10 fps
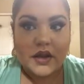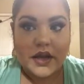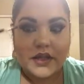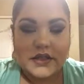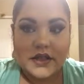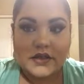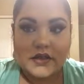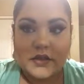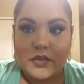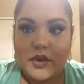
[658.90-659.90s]

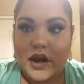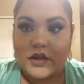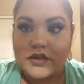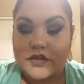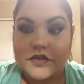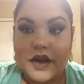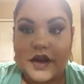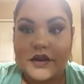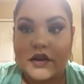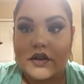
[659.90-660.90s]
Anastasia brow
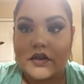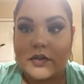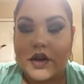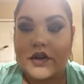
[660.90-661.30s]
definer. That's what